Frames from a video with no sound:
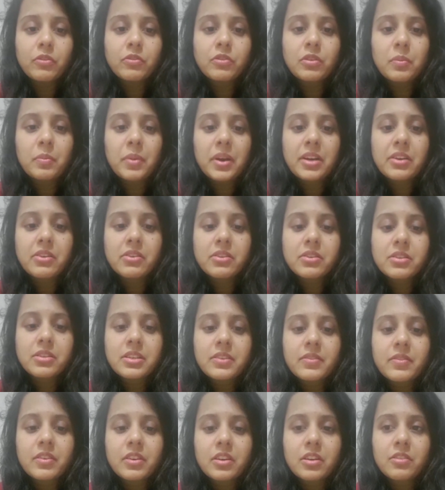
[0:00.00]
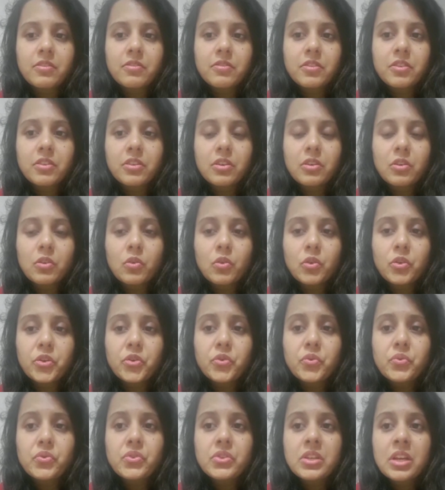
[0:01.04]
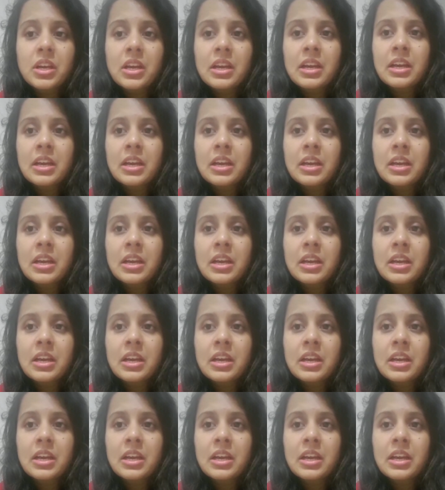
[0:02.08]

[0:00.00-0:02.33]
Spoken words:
of the mattress even after long use.